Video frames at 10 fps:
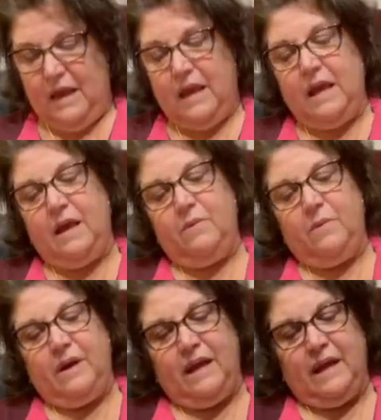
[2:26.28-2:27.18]
And
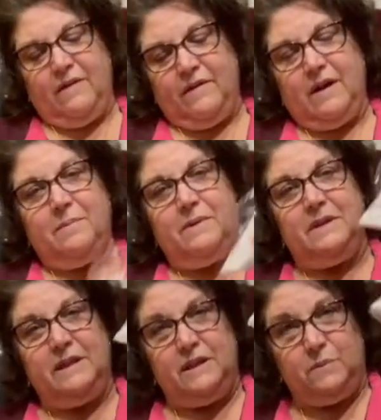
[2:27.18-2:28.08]
we have a couple of
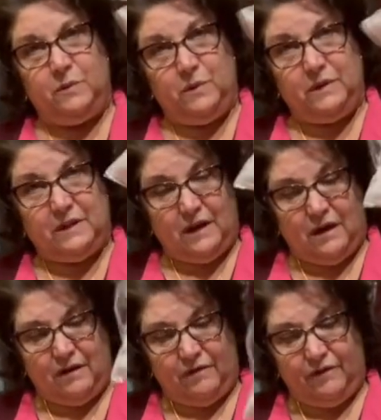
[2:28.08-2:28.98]
teaspoons
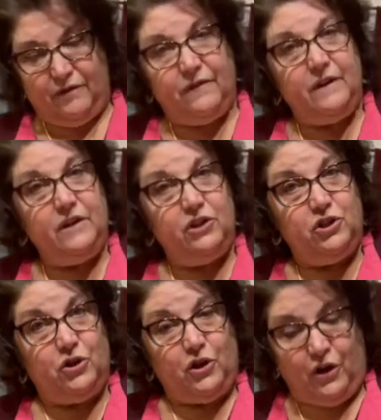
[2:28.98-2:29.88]
of
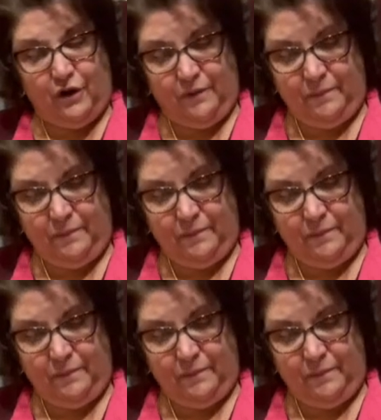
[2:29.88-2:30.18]
sugar.